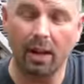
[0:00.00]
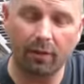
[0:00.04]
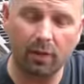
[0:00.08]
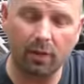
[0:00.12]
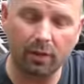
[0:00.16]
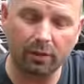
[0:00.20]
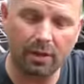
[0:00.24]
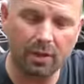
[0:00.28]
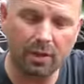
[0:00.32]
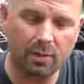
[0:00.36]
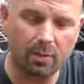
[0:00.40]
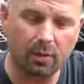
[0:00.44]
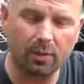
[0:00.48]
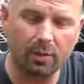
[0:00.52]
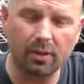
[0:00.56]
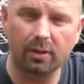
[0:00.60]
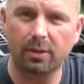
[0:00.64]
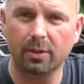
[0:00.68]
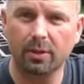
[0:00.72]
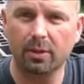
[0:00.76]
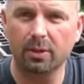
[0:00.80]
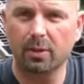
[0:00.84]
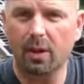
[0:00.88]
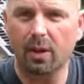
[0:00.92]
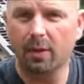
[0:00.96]
I've got this one to
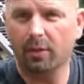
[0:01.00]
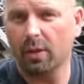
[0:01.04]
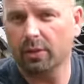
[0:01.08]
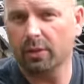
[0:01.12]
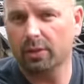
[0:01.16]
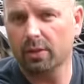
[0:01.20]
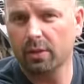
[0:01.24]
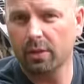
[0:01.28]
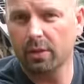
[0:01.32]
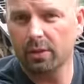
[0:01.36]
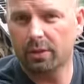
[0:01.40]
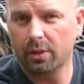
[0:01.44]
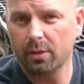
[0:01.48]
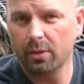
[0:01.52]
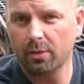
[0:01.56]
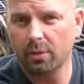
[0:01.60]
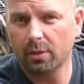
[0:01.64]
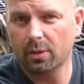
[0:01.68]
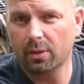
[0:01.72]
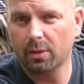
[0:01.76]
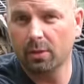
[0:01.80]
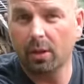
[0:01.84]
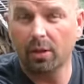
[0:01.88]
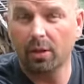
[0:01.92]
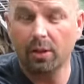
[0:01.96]
do, I've got the other two to
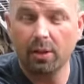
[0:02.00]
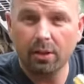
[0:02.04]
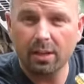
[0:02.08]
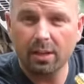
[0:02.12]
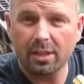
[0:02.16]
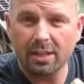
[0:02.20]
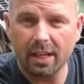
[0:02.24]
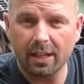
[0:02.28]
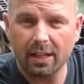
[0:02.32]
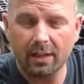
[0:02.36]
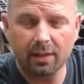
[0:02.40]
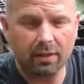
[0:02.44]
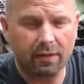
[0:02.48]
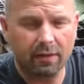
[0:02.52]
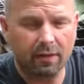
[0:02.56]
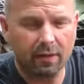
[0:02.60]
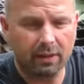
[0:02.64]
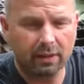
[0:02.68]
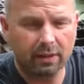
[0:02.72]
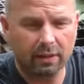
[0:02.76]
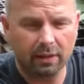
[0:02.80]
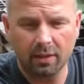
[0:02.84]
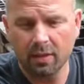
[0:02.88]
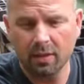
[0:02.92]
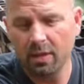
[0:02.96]
do on the other side of the
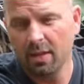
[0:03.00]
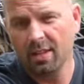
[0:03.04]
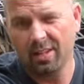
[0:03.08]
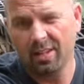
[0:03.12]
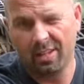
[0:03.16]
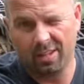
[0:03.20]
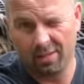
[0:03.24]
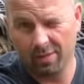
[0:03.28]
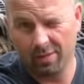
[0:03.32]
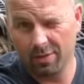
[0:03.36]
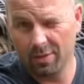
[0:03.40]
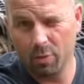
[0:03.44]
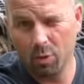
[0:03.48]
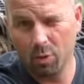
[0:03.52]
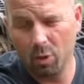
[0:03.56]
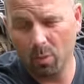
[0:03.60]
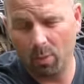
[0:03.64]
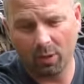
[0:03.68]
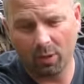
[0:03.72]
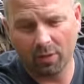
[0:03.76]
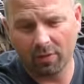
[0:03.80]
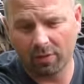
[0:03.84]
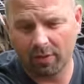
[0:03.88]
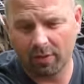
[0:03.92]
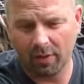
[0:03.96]
filter. There's no
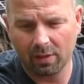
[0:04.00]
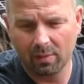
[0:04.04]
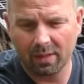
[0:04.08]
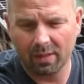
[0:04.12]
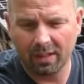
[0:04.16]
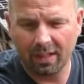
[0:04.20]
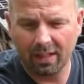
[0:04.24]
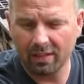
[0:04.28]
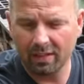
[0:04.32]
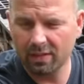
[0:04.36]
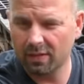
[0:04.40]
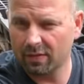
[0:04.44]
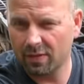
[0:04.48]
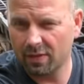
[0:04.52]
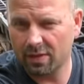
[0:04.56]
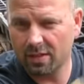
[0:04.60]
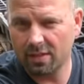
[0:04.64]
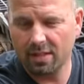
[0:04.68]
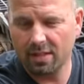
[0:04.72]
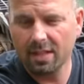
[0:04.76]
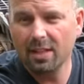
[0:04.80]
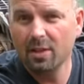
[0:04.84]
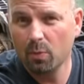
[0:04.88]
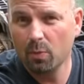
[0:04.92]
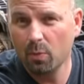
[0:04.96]
point filming that, you've
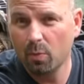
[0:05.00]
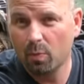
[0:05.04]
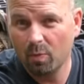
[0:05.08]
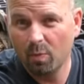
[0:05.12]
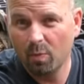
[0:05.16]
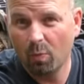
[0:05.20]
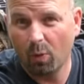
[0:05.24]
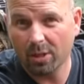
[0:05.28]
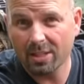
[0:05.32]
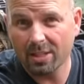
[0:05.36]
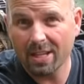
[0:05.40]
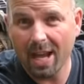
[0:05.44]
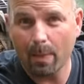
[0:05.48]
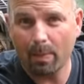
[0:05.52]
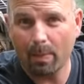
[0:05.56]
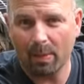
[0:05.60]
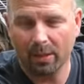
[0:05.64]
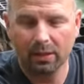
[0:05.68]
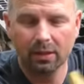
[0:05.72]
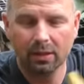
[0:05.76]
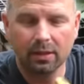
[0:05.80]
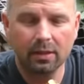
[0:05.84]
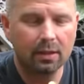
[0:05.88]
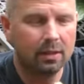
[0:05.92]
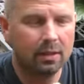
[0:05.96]
seen what's
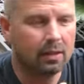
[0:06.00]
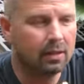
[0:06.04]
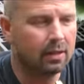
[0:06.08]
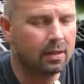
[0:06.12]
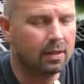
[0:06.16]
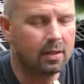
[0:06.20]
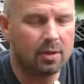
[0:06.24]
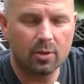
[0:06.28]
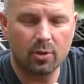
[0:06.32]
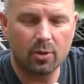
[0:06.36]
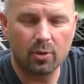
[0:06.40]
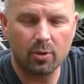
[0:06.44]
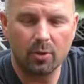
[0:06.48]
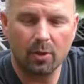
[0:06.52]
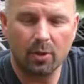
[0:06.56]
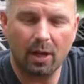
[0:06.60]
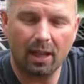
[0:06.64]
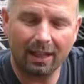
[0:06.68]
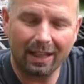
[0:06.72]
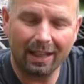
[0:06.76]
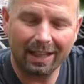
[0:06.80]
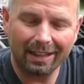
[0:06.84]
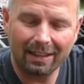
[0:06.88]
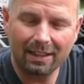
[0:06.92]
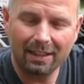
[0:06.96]
happening. So
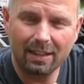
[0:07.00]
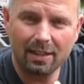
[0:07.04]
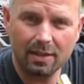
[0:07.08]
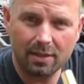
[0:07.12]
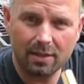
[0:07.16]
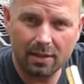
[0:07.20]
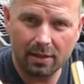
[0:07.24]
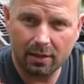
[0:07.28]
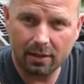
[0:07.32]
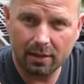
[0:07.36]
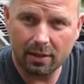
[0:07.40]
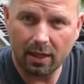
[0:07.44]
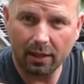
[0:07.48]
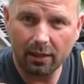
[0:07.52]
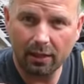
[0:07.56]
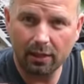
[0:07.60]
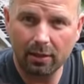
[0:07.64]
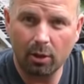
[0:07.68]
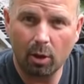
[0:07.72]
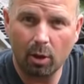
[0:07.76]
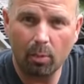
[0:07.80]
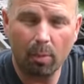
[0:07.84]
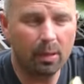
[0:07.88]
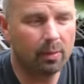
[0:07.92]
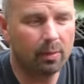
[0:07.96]
I'll get these
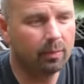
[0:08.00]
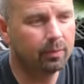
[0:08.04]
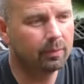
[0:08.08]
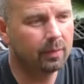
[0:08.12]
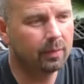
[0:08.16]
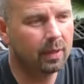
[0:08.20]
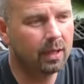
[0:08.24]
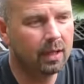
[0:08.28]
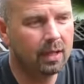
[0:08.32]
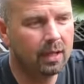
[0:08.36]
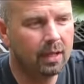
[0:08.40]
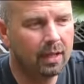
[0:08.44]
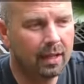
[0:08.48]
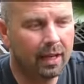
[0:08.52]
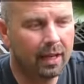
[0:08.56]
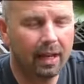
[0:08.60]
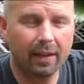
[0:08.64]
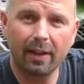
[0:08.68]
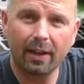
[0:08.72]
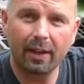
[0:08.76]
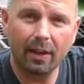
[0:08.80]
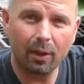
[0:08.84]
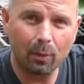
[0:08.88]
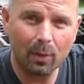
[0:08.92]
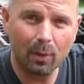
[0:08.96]
tightened up And
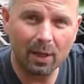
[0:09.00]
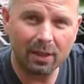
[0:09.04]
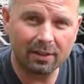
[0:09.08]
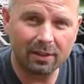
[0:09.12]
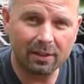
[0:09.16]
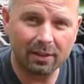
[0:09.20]
then I'll wait